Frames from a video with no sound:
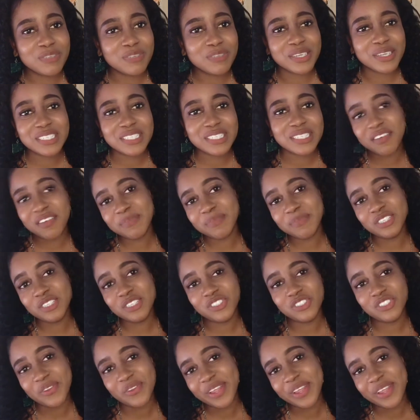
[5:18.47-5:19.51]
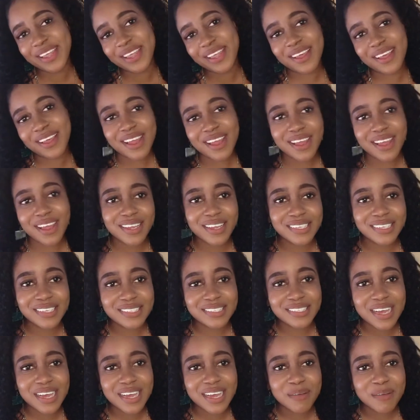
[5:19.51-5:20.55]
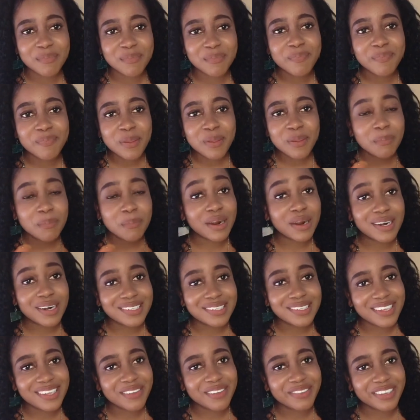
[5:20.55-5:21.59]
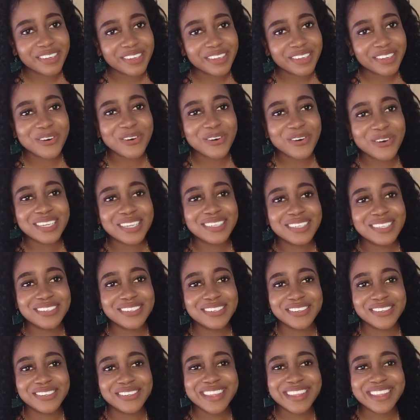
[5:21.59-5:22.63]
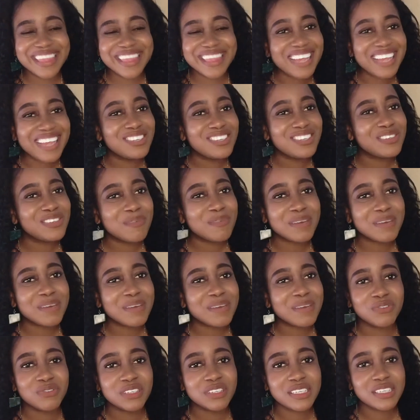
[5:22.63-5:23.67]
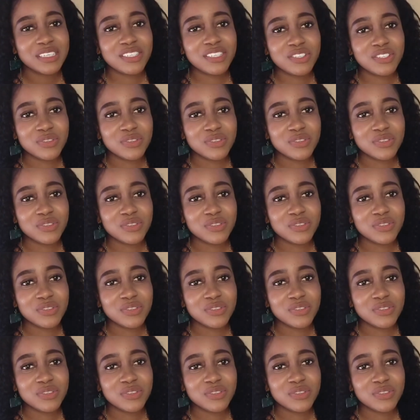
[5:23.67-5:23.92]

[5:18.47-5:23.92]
because I have been showing some parts of Angola. So thank you so much for these